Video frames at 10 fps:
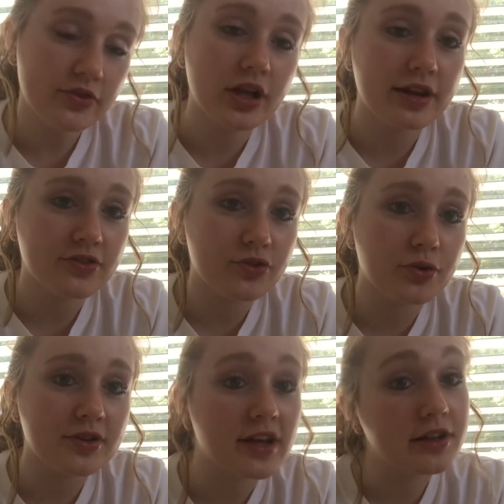have a lot of
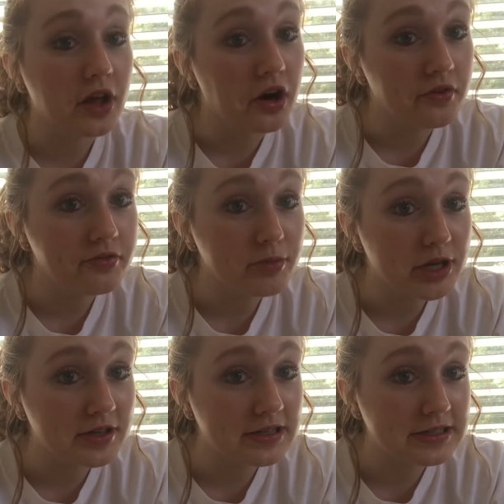stores I love
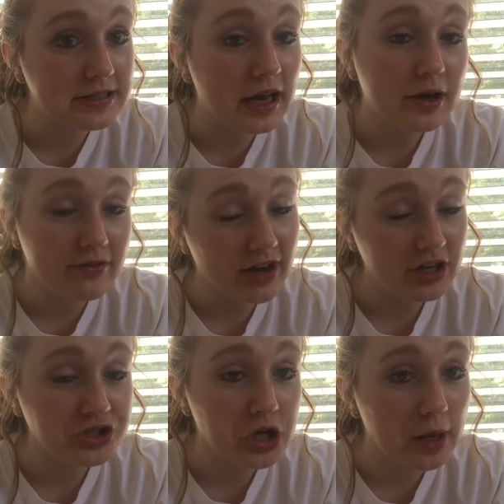because if I
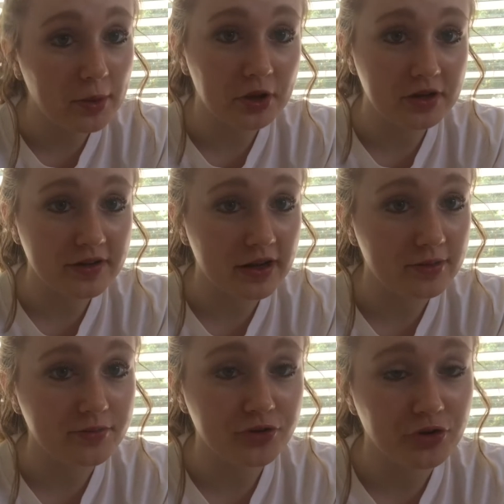could shop all the
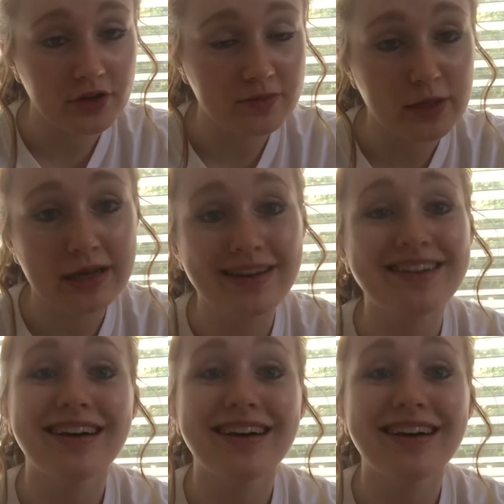time, trust me,